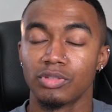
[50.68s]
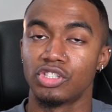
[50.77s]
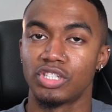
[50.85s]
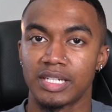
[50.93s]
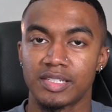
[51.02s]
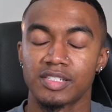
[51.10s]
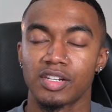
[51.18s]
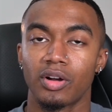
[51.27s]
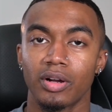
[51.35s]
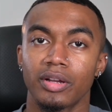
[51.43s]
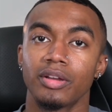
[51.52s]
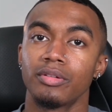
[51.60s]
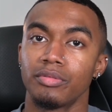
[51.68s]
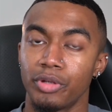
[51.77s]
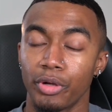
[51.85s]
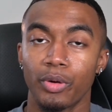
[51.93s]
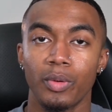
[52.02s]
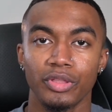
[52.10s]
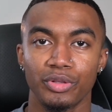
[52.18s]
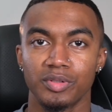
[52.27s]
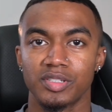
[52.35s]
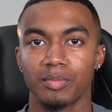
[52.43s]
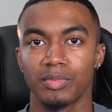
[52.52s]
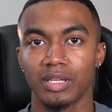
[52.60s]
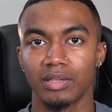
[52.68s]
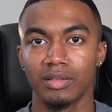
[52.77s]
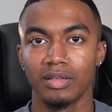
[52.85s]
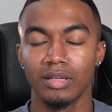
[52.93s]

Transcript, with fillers: the chances are you're going through something.